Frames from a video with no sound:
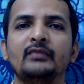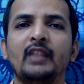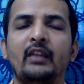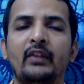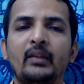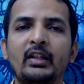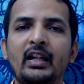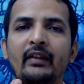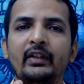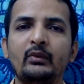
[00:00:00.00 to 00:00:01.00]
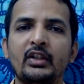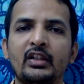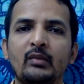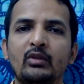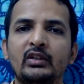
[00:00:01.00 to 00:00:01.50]
If anybody have any
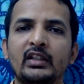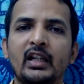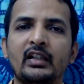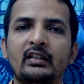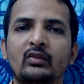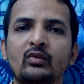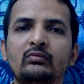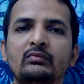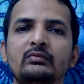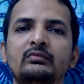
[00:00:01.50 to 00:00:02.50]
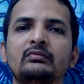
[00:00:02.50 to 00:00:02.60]
question about the chanting Om